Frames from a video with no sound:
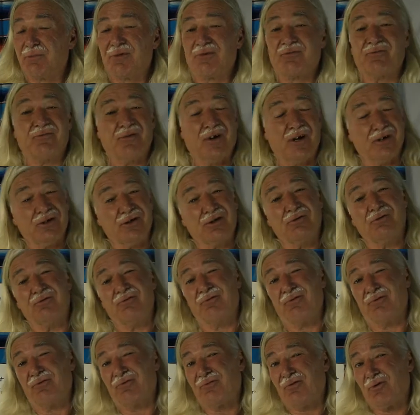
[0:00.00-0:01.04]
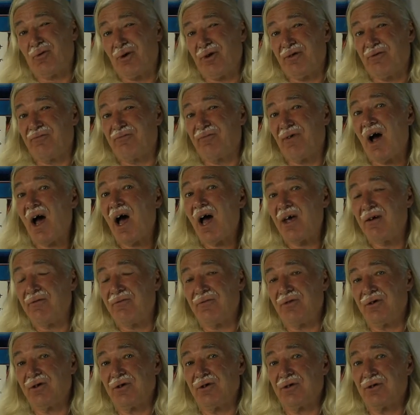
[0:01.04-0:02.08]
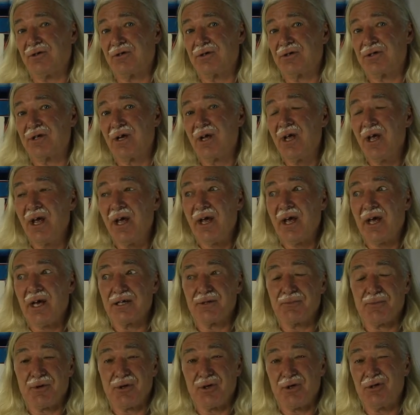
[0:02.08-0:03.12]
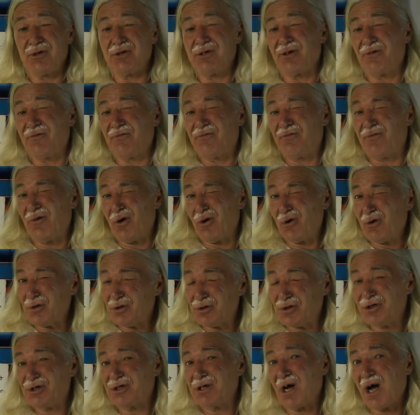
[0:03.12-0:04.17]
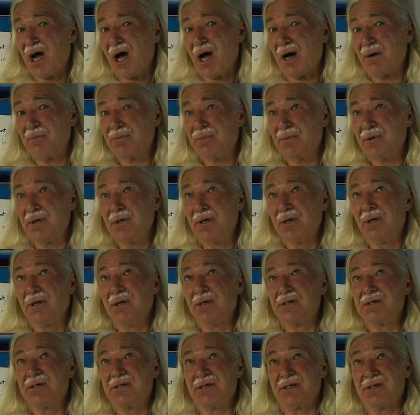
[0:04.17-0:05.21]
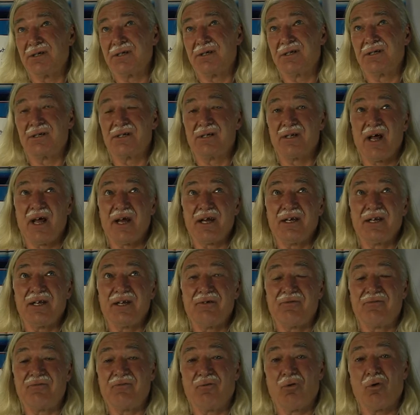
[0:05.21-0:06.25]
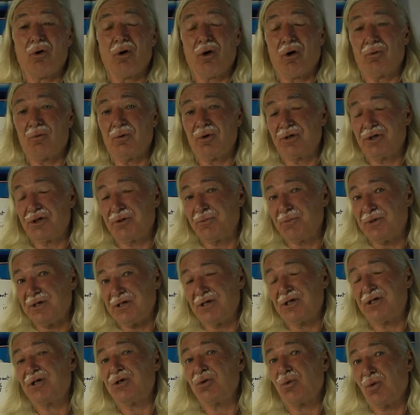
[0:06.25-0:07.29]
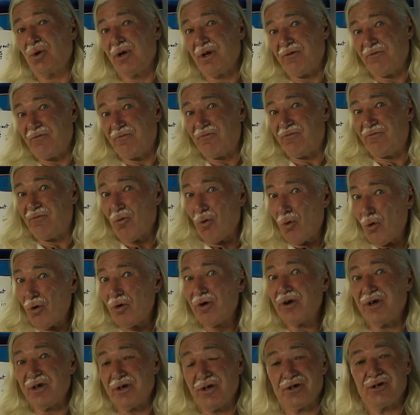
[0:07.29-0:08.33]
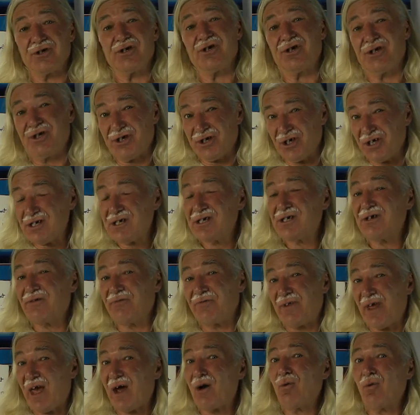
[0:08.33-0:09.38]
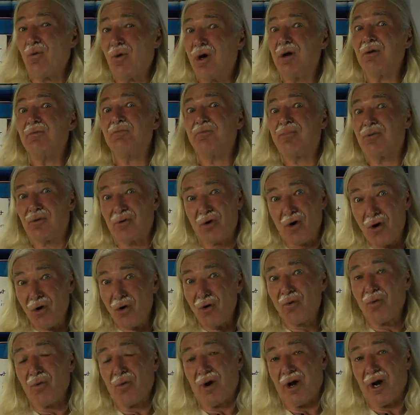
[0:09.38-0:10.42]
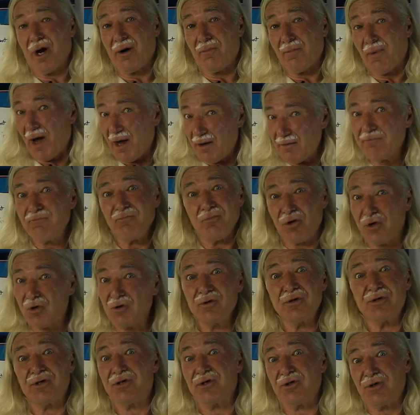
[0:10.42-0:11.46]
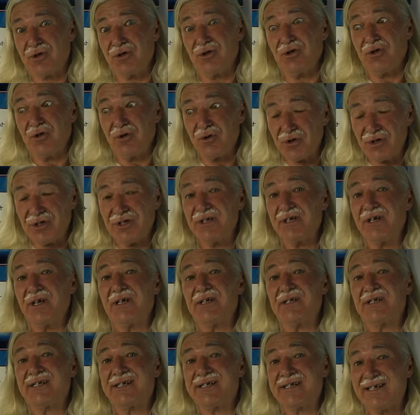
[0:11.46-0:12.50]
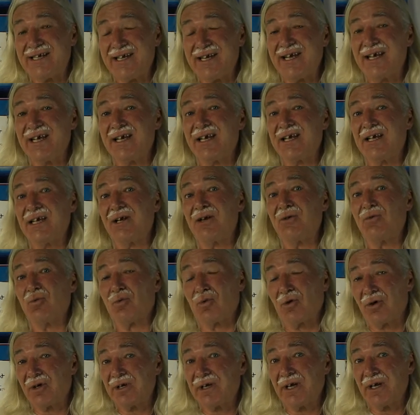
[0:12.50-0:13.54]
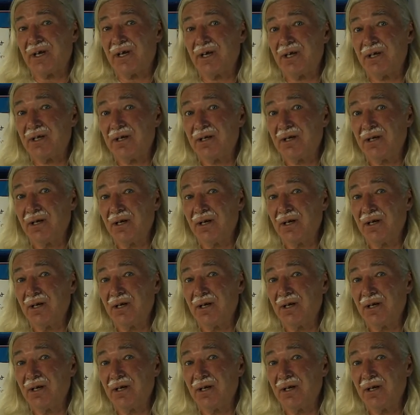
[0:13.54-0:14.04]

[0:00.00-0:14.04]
professional for 45 years, has been using Photoshop since '94, which means 24 years just of that one program. I'm used to using it, seeing it, working it.